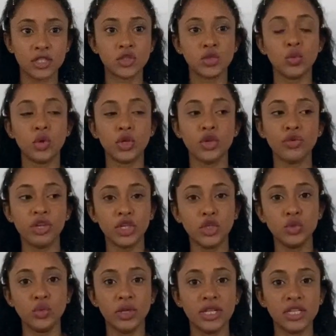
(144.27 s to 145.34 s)
So what you're really
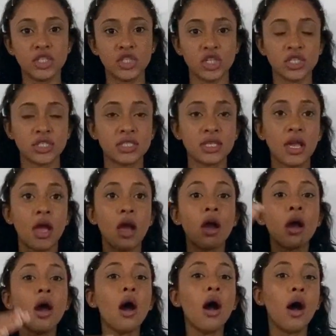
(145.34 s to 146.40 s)
doing is just
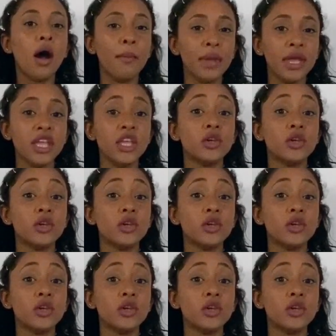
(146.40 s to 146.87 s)
calming